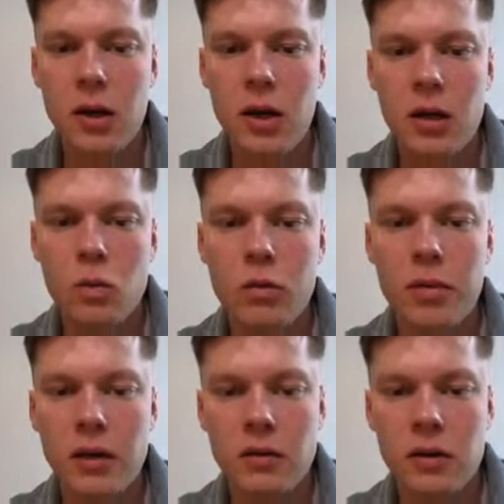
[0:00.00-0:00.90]
it will
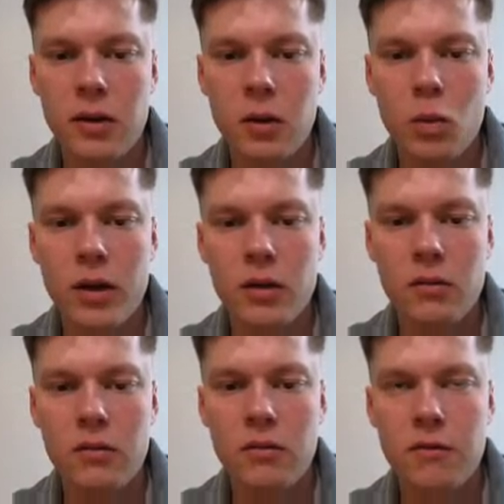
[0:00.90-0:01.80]
basically, when it
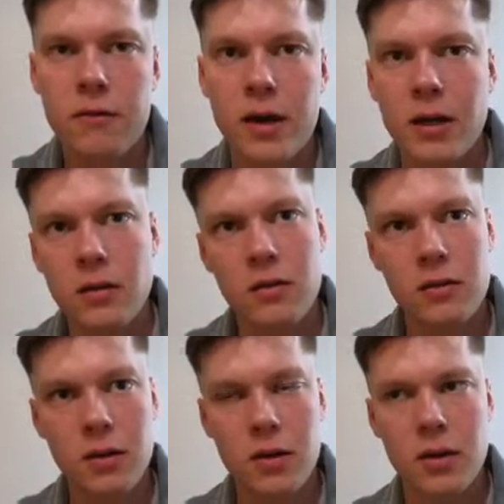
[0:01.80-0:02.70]
finds
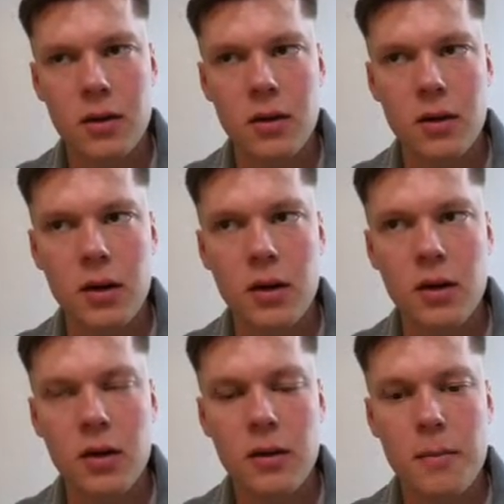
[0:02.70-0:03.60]

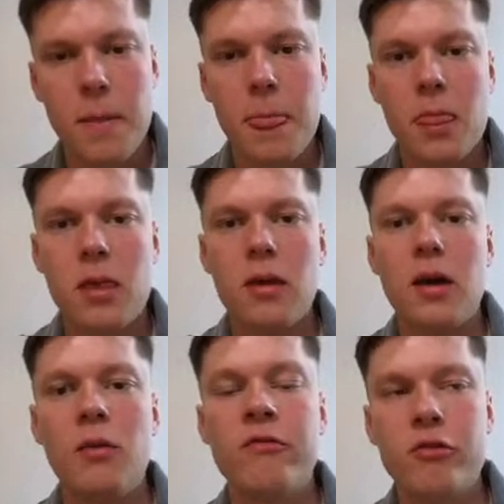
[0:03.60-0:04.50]
a
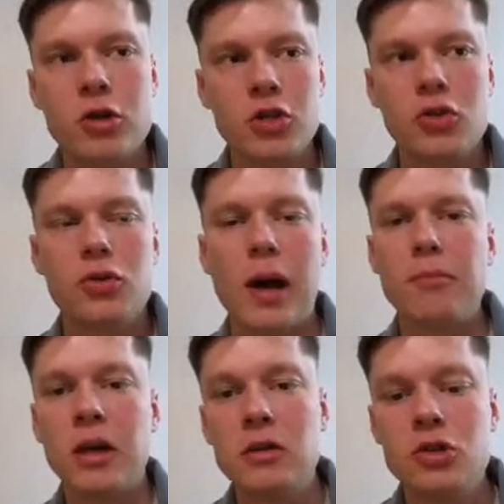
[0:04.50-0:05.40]
version to
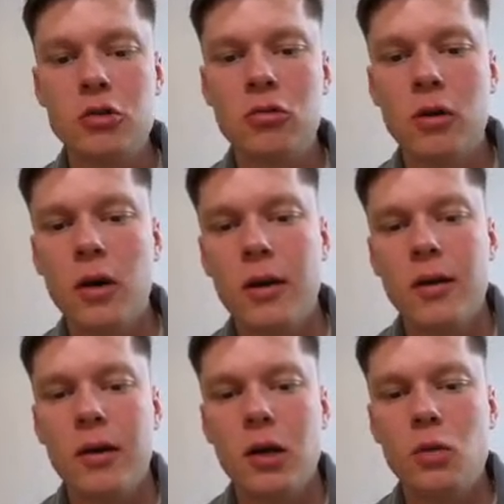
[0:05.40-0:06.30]
update to,
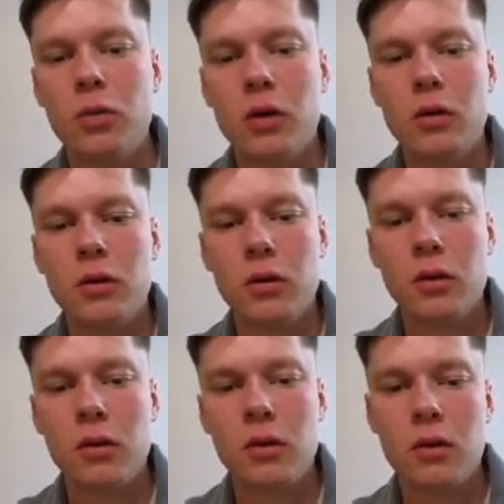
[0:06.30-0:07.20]
it will
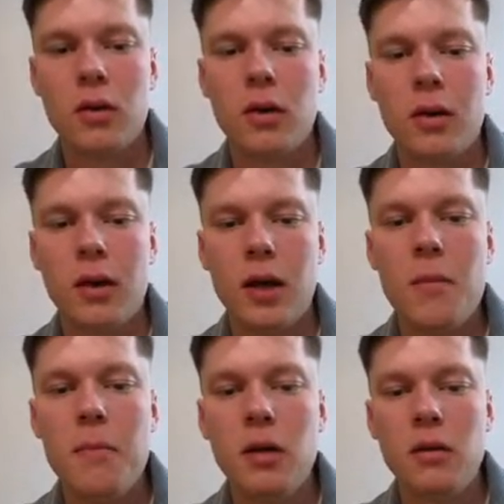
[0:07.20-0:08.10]

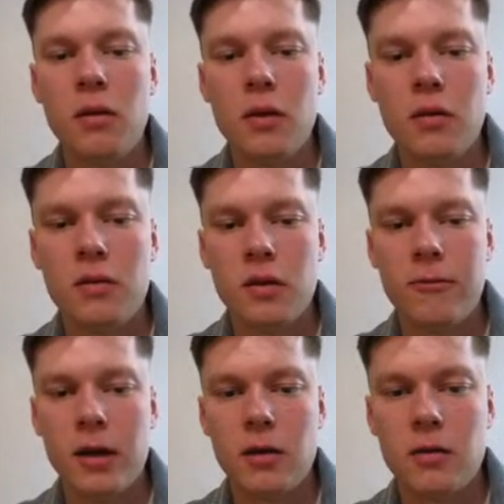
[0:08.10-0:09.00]
emit this
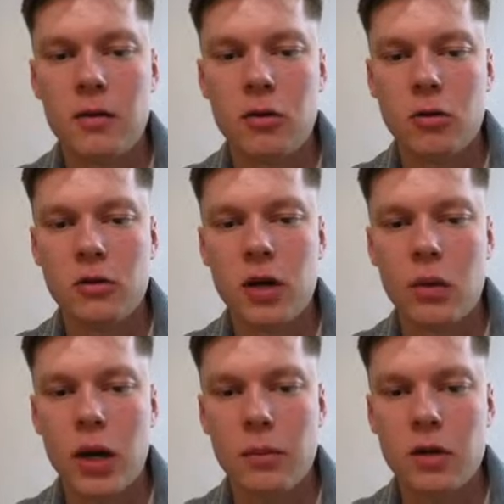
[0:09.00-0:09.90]
event called
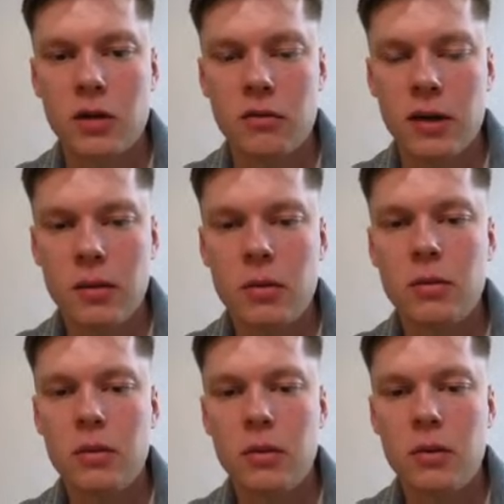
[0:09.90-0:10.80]
Tauri update available
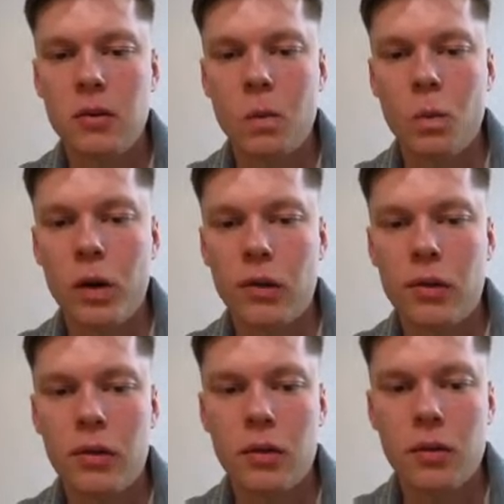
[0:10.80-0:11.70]
with
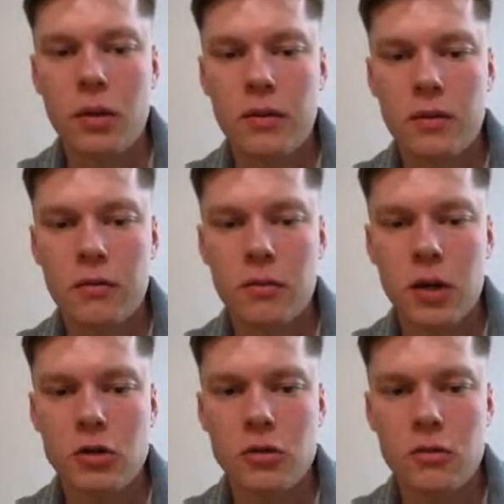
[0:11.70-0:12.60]
this
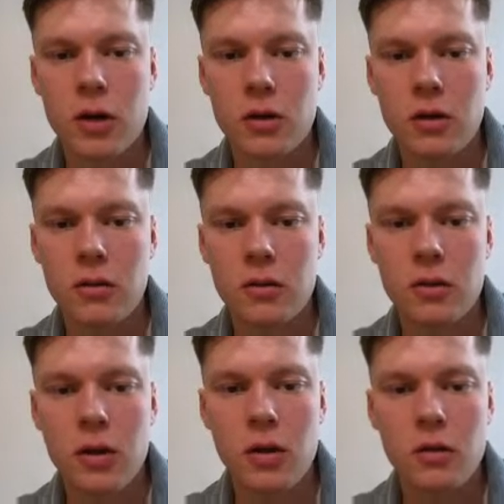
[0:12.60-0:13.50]
information right here.
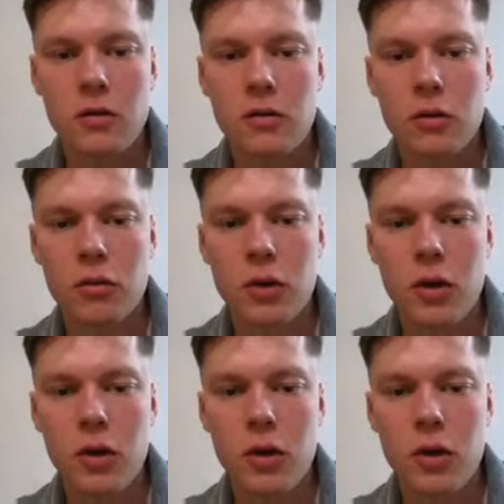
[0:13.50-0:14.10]
So